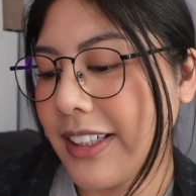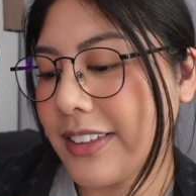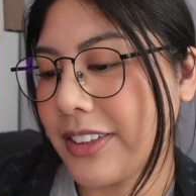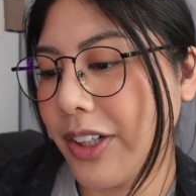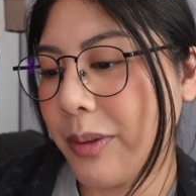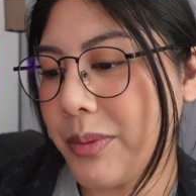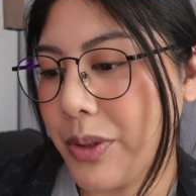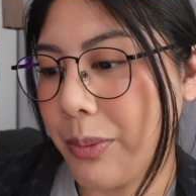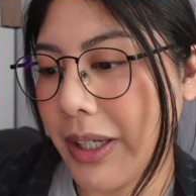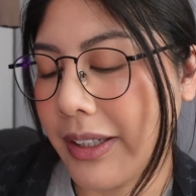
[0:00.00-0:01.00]
Sorry, I'm
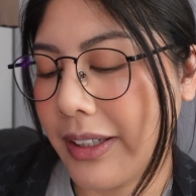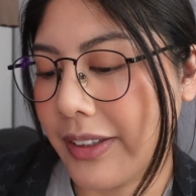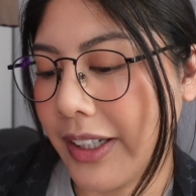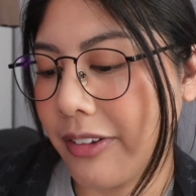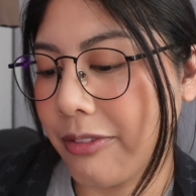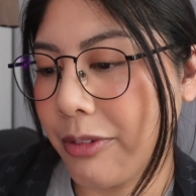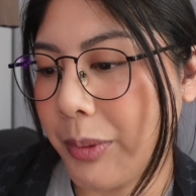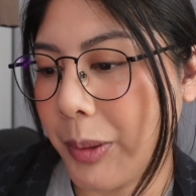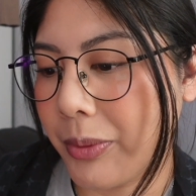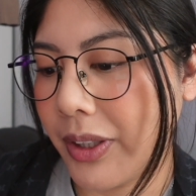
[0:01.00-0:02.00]
so bad at like
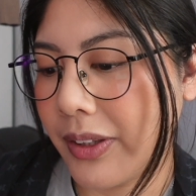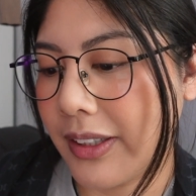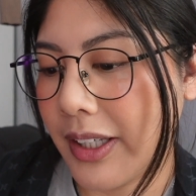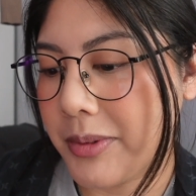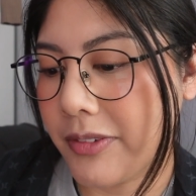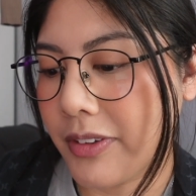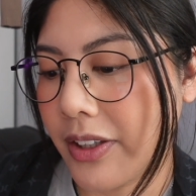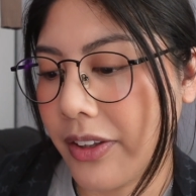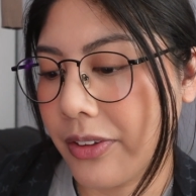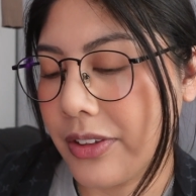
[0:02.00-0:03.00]
remembering the names of
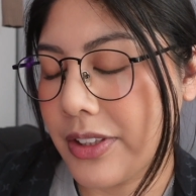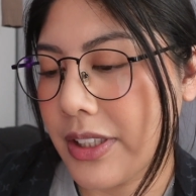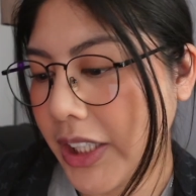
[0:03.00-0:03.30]
authors.